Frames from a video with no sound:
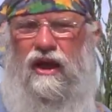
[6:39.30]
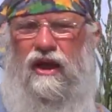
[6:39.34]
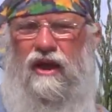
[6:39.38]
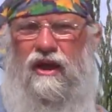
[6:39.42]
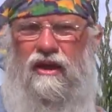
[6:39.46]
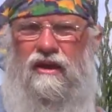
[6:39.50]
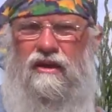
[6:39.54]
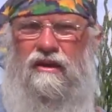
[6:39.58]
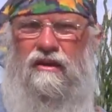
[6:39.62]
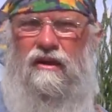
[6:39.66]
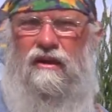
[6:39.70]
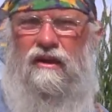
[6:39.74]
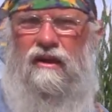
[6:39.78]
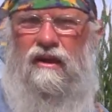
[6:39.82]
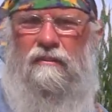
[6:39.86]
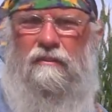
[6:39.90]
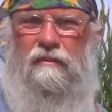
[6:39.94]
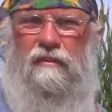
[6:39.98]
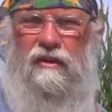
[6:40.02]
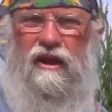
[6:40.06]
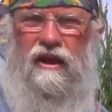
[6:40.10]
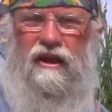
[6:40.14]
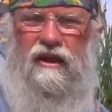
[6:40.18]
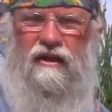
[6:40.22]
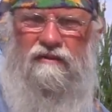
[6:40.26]
an
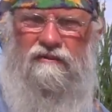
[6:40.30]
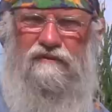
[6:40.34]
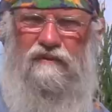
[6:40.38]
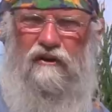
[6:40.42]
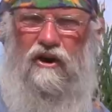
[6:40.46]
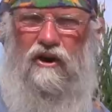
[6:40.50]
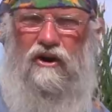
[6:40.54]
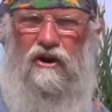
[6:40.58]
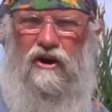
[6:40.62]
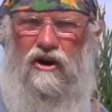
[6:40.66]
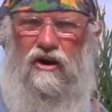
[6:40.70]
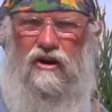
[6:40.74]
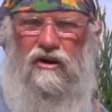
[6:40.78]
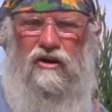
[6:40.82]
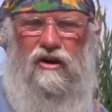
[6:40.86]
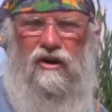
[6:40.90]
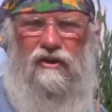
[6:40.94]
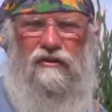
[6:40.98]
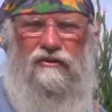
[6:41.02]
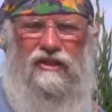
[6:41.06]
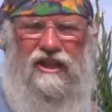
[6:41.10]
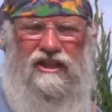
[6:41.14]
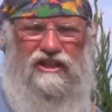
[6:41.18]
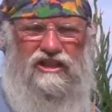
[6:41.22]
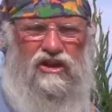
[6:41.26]
inverter
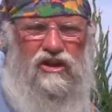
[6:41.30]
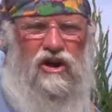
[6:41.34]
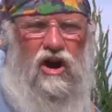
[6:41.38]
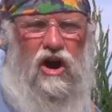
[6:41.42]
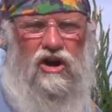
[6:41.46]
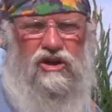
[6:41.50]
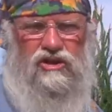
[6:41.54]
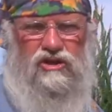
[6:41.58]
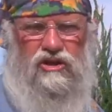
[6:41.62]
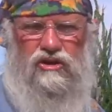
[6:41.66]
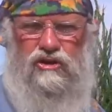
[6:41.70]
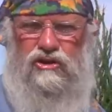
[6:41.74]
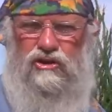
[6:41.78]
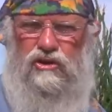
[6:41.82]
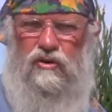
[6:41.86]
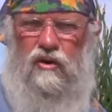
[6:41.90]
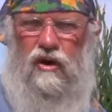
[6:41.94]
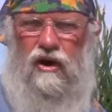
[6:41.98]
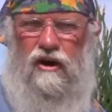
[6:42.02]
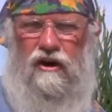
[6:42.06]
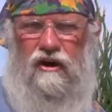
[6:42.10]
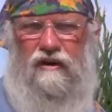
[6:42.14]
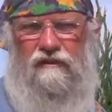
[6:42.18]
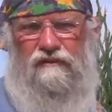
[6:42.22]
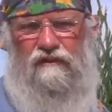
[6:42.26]
that's larger,
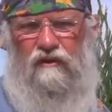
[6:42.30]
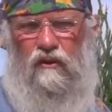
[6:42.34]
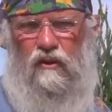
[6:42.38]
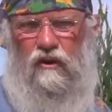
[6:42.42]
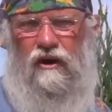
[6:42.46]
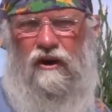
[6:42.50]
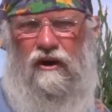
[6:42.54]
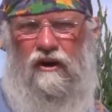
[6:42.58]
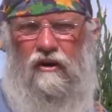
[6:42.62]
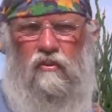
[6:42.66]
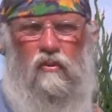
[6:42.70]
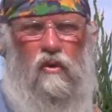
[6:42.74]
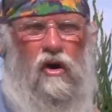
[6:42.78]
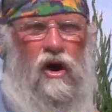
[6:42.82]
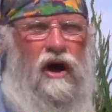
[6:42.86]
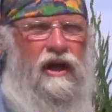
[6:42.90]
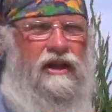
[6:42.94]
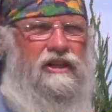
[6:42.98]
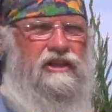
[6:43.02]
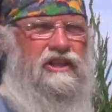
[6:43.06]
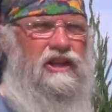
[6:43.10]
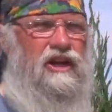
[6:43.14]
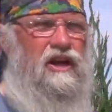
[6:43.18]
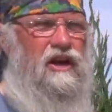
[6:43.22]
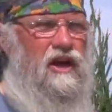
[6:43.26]
200, 400
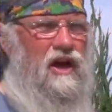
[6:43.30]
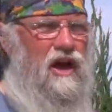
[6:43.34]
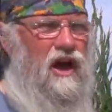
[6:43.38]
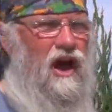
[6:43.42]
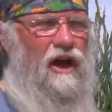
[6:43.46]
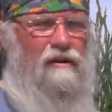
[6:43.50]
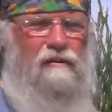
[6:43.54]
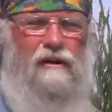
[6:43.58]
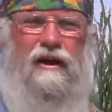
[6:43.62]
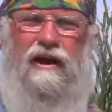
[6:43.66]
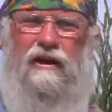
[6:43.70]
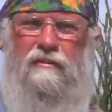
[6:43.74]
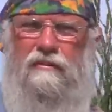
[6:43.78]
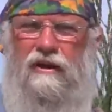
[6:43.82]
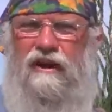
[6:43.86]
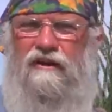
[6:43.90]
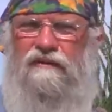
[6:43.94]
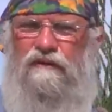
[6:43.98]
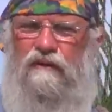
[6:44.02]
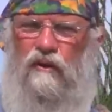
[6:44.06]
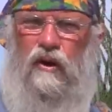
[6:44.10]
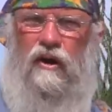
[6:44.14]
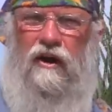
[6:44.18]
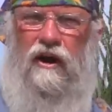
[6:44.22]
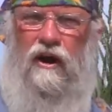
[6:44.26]
watts. I recommend a
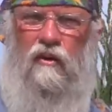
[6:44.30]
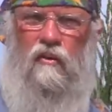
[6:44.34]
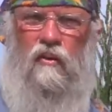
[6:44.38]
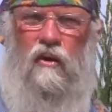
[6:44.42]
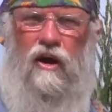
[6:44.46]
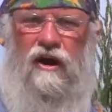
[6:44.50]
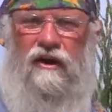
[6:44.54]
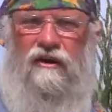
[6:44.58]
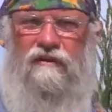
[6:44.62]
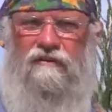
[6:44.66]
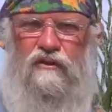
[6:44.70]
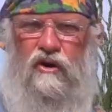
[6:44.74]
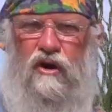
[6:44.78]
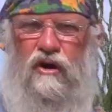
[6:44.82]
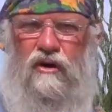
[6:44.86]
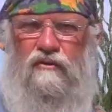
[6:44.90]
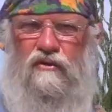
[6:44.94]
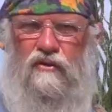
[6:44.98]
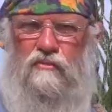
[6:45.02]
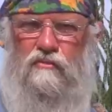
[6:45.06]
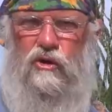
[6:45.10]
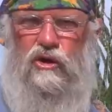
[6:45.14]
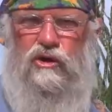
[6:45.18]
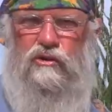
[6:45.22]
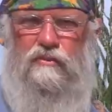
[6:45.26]
400 watt inverter
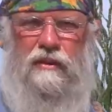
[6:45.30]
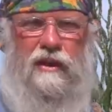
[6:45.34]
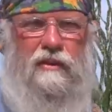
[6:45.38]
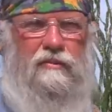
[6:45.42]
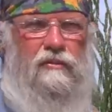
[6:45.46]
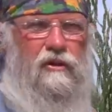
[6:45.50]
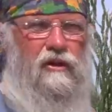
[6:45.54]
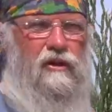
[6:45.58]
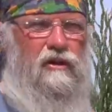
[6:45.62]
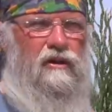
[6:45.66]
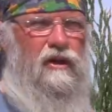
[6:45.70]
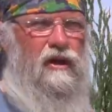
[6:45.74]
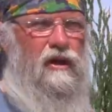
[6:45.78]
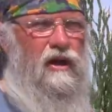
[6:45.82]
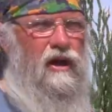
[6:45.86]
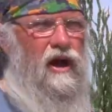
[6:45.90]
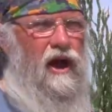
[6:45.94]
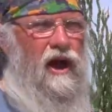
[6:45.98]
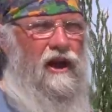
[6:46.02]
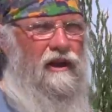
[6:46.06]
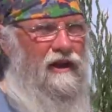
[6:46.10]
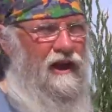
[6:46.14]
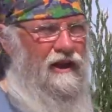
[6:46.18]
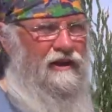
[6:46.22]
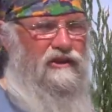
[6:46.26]
for most people.
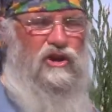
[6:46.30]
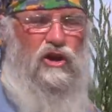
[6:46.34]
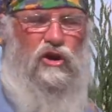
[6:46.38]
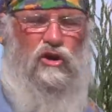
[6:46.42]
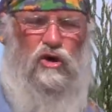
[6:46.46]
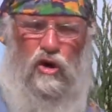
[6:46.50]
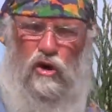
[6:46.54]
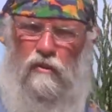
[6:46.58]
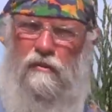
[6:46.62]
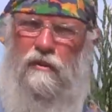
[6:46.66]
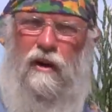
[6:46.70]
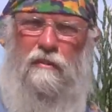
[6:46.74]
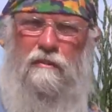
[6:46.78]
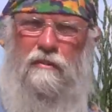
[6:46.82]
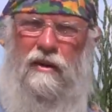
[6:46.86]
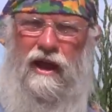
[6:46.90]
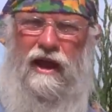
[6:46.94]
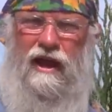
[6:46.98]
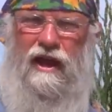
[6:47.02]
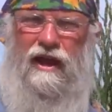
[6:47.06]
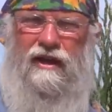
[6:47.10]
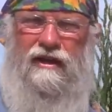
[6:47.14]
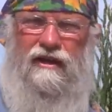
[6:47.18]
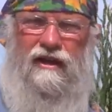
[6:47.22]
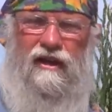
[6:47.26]
I like the Cobra
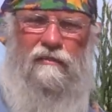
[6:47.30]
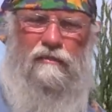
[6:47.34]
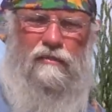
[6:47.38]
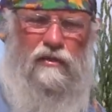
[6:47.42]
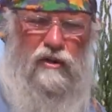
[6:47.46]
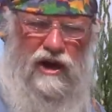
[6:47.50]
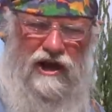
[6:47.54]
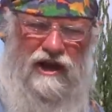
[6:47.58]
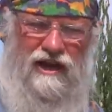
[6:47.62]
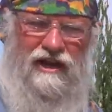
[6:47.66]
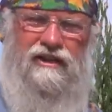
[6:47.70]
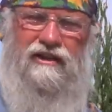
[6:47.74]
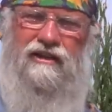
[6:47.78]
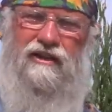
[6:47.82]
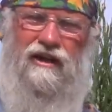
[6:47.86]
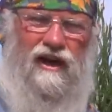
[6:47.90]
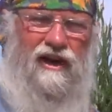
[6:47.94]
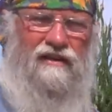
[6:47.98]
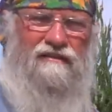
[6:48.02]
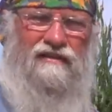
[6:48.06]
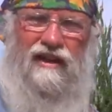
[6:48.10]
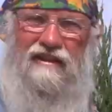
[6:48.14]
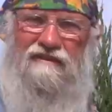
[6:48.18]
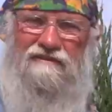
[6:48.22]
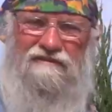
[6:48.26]
brand.
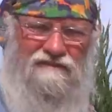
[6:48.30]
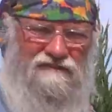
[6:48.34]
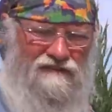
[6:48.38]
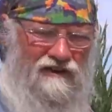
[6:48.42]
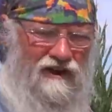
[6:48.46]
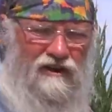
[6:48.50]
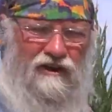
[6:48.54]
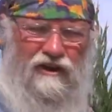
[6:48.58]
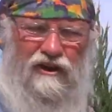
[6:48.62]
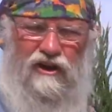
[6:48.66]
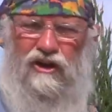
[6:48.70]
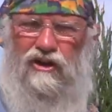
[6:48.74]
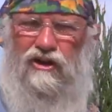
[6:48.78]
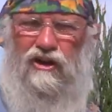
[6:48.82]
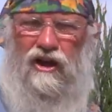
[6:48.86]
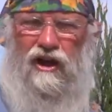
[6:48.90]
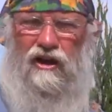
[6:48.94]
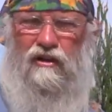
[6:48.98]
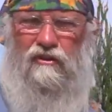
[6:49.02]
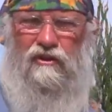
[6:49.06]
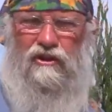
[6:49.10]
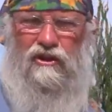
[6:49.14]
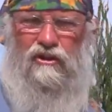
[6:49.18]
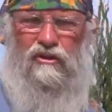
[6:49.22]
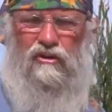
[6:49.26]
I've had very good
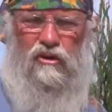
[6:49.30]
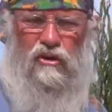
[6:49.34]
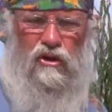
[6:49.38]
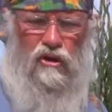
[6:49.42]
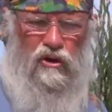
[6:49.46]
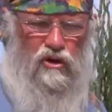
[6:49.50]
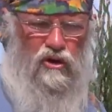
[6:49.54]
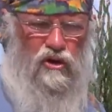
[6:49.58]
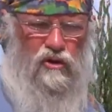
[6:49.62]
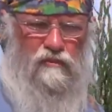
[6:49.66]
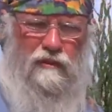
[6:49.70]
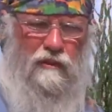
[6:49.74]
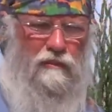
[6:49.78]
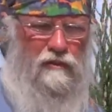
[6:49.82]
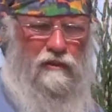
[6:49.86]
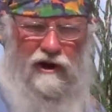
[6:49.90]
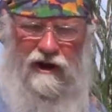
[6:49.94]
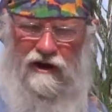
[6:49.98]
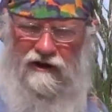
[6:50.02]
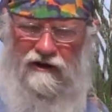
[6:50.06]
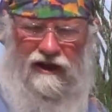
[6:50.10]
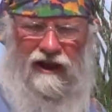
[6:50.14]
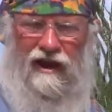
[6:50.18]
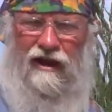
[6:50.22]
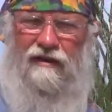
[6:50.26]
luck with the Cobra
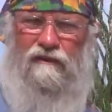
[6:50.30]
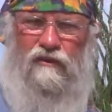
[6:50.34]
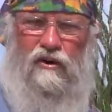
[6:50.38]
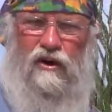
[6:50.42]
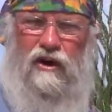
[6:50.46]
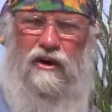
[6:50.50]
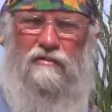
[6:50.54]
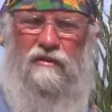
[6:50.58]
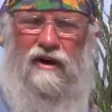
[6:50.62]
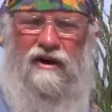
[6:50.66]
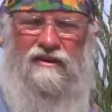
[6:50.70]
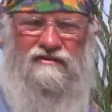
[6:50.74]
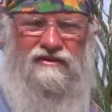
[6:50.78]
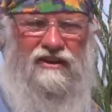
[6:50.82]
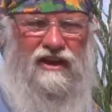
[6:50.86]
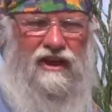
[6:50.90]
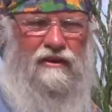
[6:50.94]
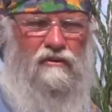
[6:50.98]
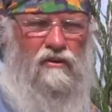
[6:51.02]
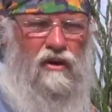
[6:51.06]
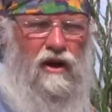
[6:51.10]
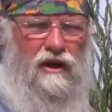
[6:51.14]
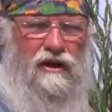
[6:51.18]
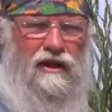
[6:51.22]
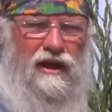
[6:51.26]
brand. I have one in my
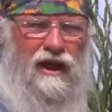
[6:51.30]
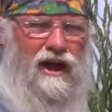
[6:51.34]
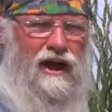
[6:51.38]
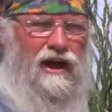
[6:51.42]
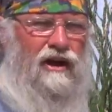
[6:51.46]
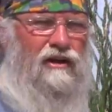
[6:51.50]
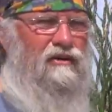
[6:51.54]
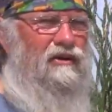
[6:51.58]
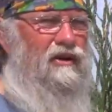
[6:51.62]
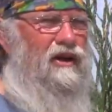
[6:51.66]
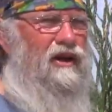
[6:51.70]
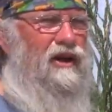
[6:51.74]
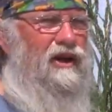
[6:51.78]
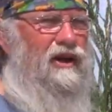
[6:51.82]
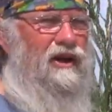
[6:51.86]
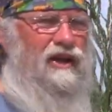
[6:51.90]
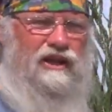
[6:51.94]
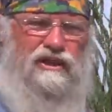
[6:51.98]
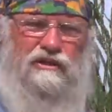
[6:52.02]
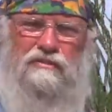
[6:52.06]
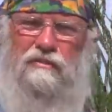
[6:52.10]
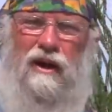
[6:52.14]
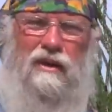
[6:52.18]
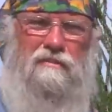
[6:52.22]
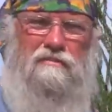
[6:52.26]
van right now.
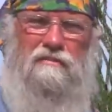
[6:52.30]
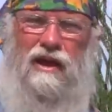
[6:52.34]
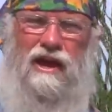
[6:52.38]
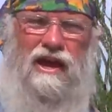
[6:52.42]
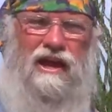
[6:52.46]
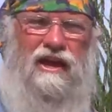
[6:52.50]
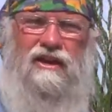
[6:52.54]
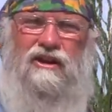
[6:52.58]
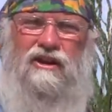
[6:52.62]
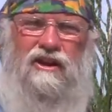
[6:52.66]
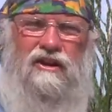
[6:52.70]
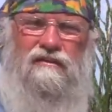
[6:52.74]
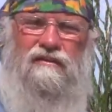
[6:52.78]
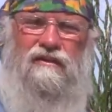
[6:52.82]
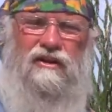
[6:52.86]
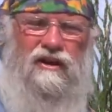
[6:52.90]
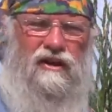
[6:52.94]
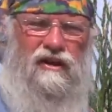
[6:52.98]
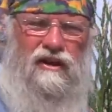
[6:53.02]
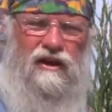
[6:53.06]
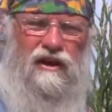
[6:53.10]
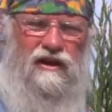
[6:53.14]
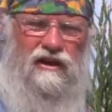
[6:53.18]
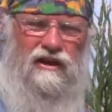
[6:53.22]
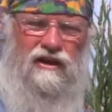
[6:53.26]
It's my main
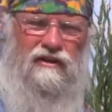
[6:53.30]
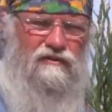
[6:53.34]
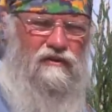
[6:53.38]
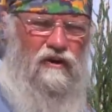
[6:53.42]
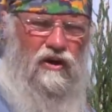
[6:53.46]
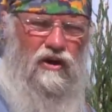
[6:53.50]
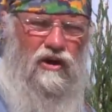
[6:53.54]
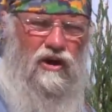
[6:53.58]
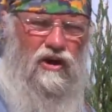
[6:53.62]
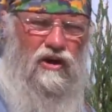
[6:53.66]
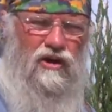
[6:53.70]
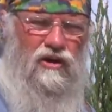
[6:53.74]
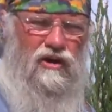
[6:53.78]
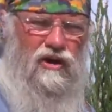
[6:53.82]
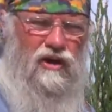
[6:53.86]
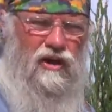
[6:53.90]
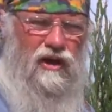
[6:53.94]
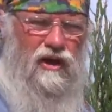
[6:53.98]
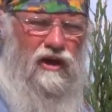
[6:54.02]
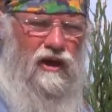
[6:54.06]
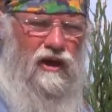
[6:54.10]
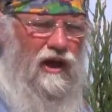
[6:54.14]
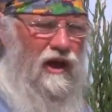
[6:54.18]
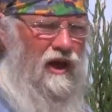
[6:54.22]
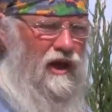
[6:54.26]
inverter.
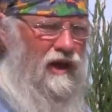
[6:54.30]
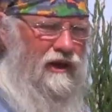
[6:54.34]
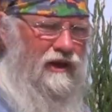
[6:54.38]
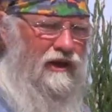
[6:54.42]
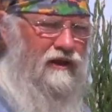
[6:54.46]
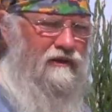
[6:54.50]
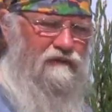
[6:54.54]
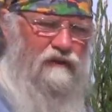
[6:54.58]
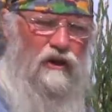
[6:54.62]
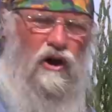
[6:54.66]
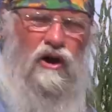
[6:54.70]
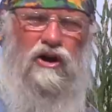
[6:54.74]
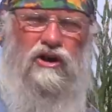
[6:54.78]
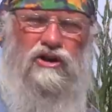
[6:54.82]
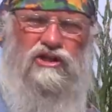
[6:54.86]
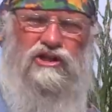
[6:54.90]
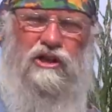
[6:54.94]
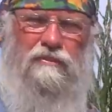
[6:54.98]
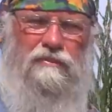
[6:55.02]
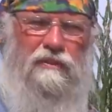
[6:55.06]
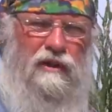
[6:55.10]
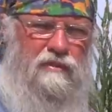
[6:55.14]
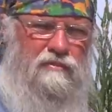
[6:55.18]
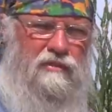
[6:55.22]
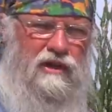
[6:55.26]
An inverter
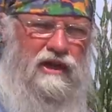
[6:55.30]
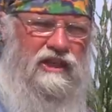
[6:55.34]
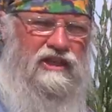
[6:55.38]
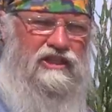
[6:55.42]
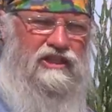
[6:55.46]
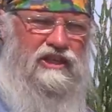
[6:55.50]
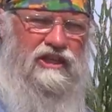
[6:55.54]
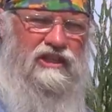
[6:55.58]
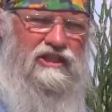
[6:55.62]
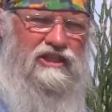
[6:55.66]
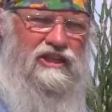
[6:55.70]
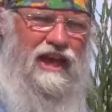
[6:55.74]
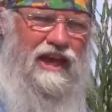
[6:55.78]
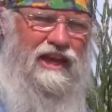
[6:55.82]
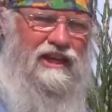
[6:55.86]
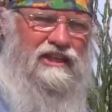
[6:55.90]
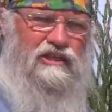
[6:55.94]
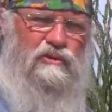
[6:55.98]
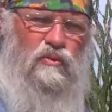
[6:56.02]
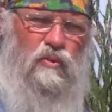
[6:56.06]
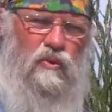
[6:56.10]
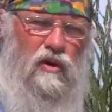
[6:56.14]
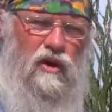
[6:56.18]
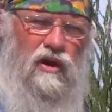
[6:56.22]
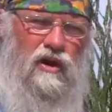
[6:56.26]
simply means it
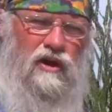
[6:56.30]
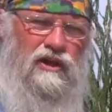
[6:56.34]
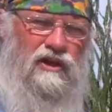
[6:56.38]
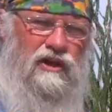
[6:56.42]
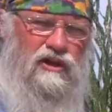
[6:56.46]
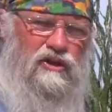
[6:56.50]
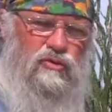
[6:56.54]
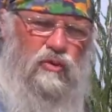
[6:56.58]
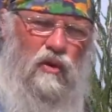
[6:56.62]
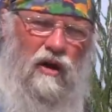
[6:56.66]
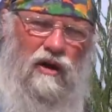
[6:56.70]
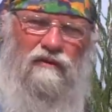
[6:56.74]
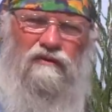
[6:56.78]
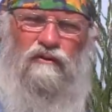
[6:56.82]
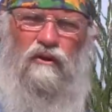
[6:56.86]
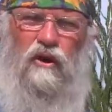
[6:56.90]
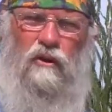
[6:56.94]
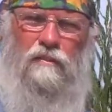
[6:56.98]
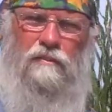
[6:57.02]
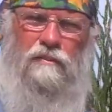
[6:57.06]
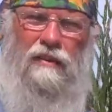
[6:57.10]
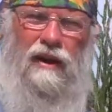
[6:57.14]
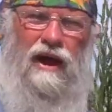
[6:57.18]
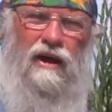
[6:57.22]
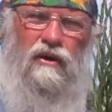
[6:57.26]
takes 12
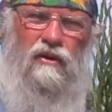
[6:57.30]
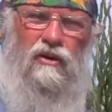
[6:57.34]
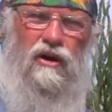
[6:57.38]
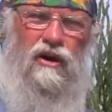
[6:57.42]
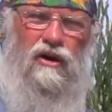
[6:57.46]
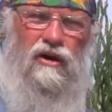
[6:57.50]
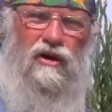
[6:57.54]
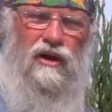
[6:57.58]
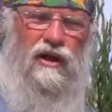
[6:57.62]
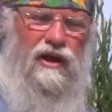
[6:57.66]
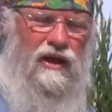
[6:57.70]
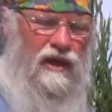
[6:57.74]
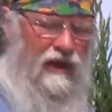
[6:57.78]
volt power